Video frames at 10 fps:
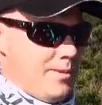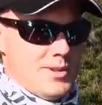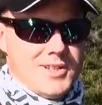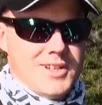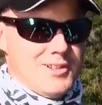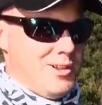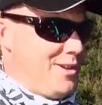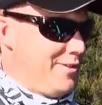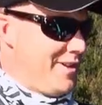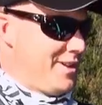So it's a lot
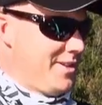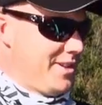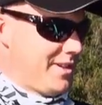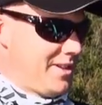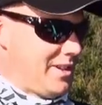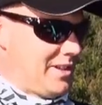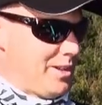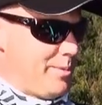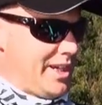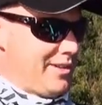of fun on the
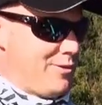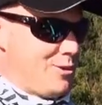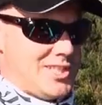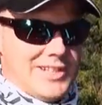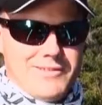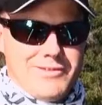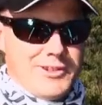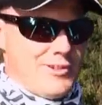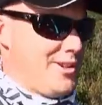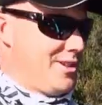little Mega 4
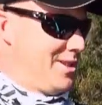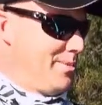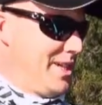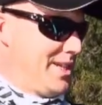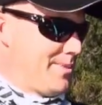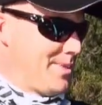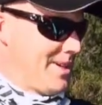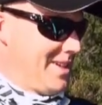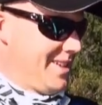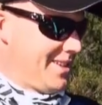7-foot rod, the medium,
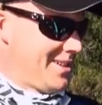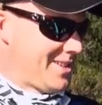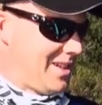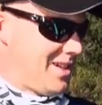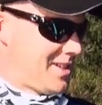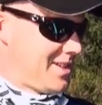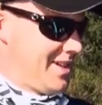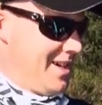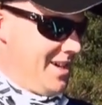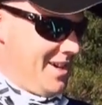nice and light.
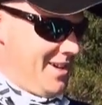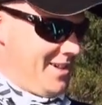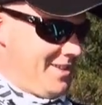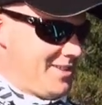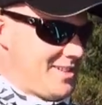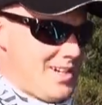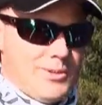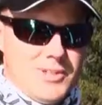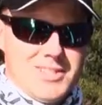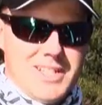The
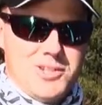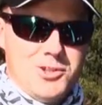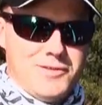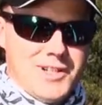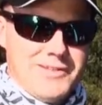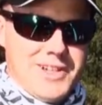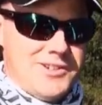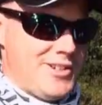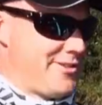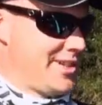Dawa
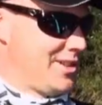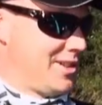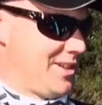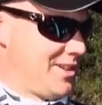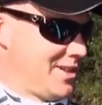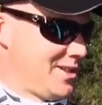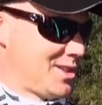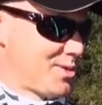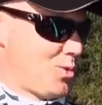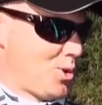Z2500 reel, nice and
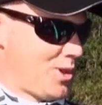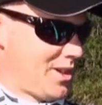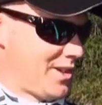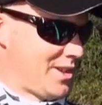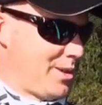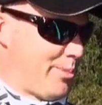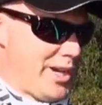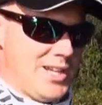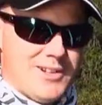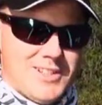small, got the
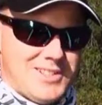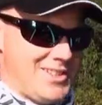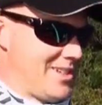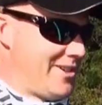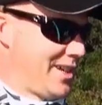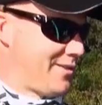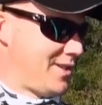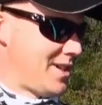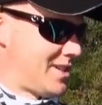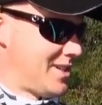braid on, direct
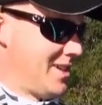flight.